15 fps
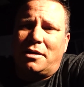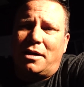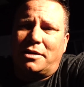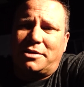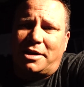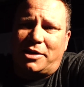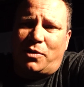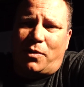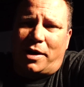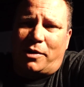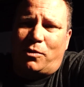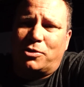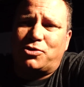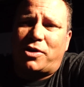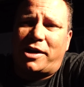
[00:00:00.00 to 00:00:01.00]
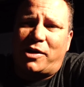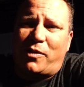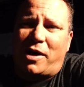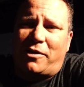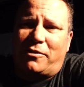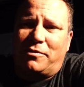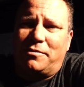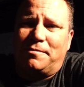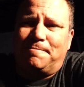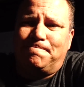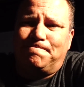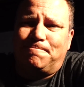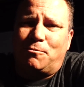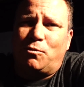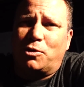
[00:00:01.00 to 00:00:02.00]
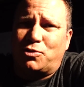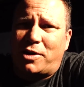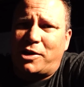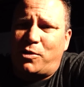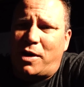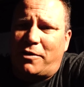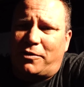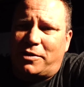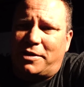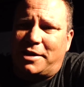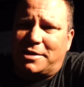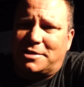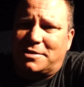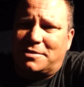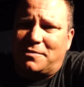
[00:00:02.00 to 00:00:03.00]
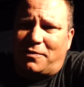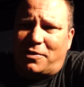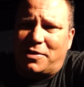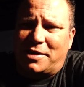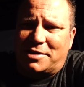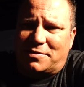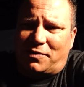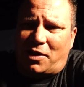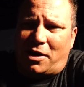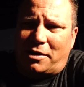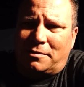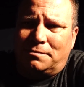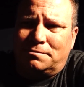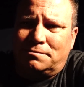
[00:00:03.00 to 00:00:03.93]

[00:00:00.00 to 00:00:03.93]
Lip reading: I'll tell you what, we'll try you out. We'll try you out for this vlog.